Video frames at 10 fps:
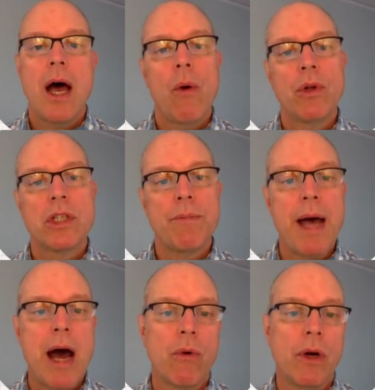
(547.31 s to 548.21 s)
What's the
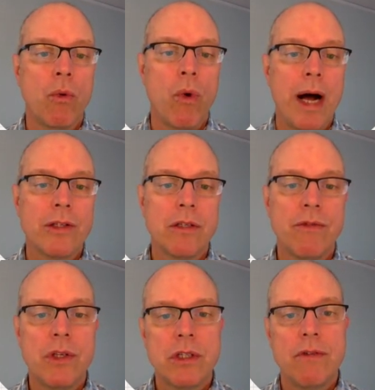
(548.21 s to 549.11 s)
power in watts of
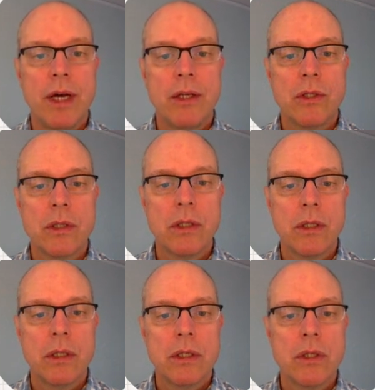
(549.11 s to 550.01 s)
this device?
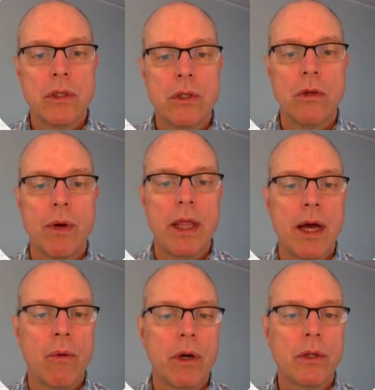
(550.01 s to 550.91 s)
So the way
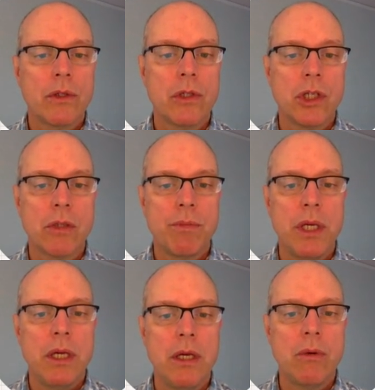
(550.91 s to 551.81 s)
that works is just
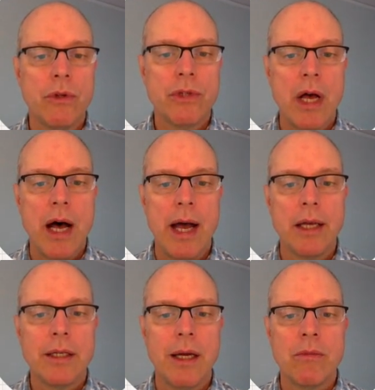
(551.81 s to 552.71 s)
P equals I
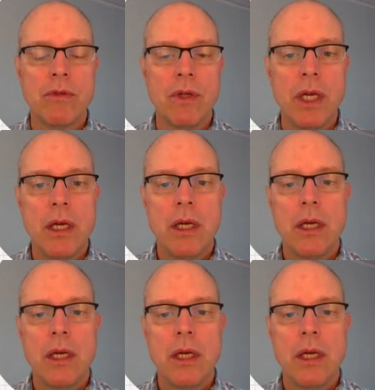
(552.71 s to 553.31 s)
times V.